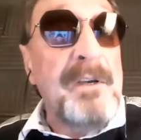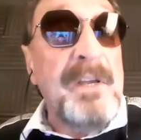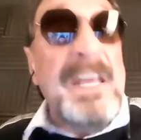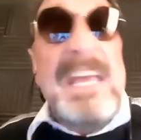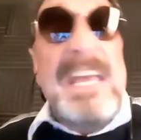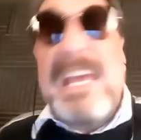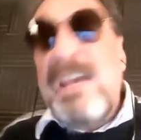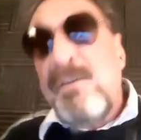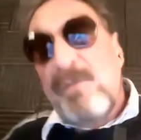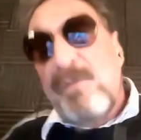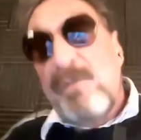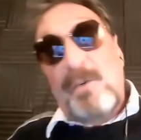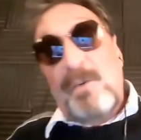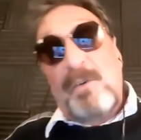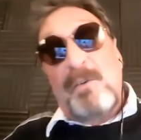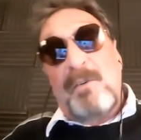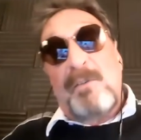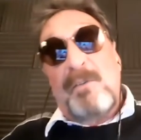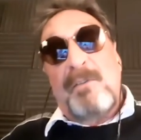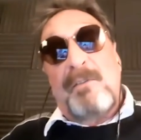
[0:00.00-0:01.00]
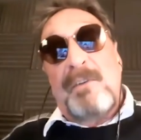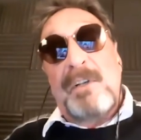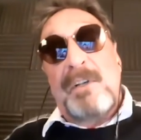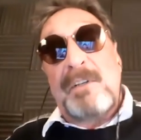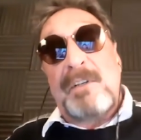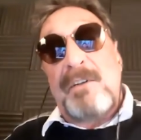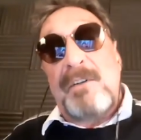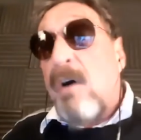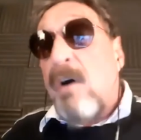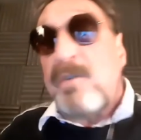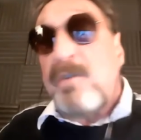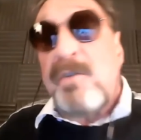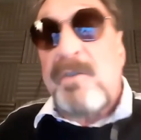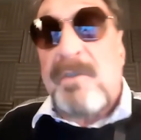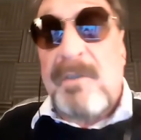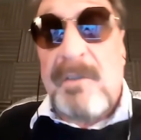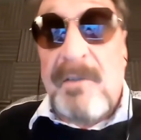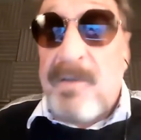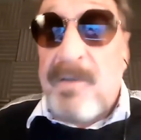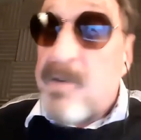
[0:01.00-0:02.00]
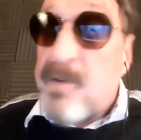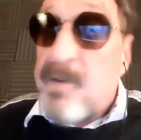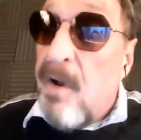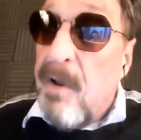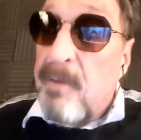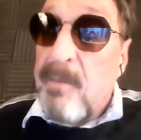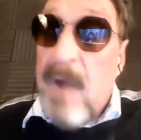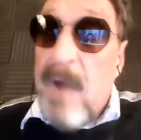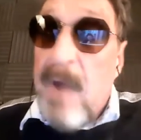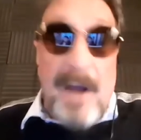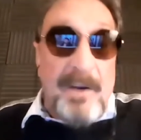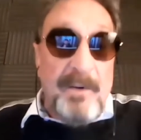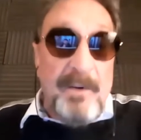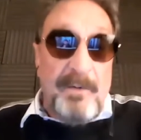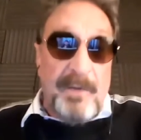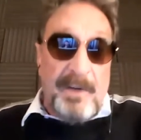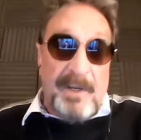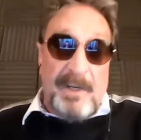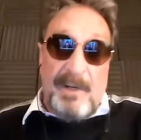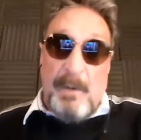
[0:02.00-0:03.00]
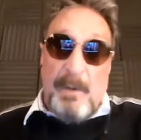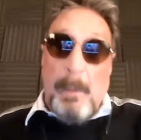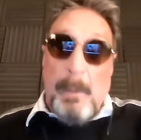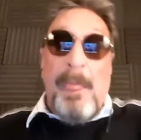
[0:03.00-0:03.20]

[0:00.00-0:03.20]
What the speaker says: evil Dr. John McAfee,